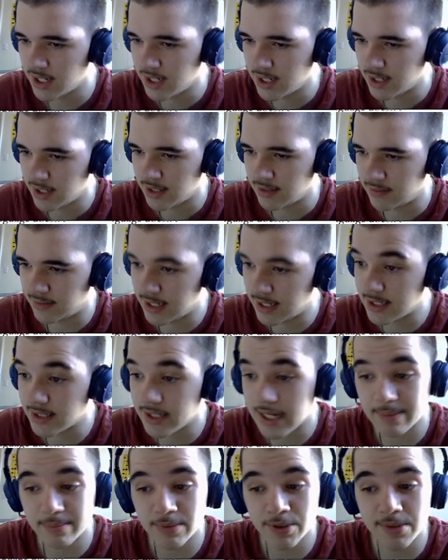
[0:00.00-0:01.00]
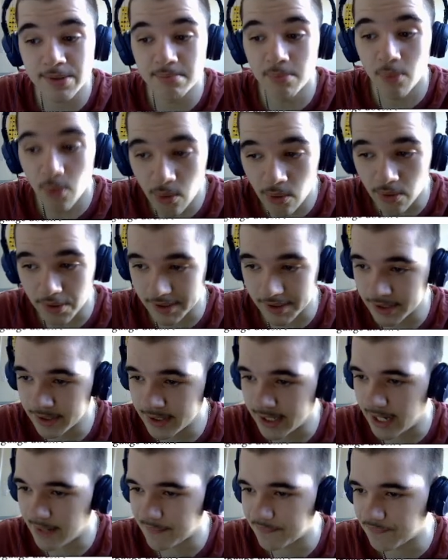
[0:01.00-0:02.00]
these help learn more.
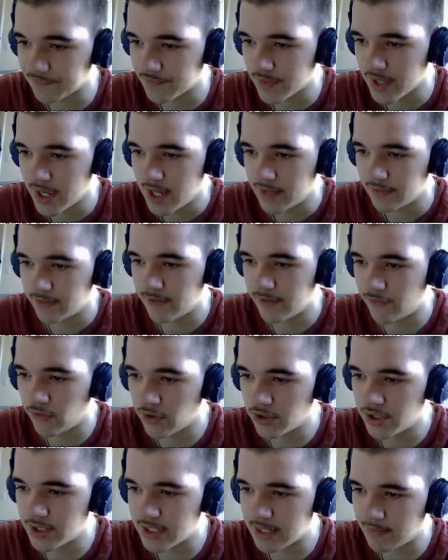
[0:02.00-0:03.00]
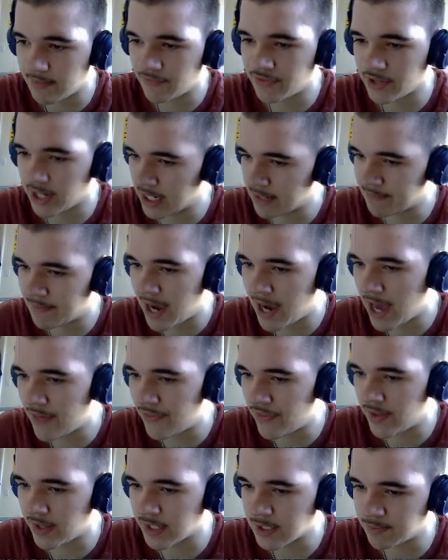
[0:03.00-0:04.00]
Okay. They force you to step off the guided path and
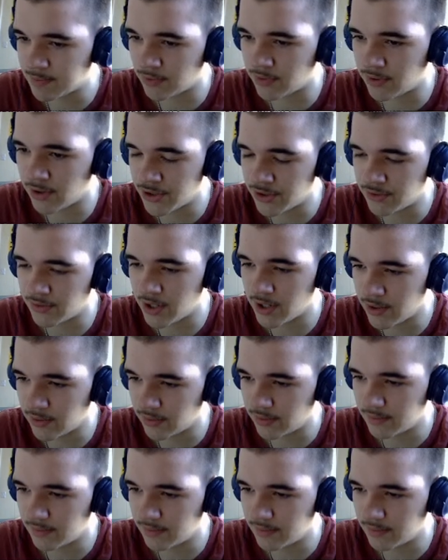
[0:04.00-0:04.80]
explore on your own.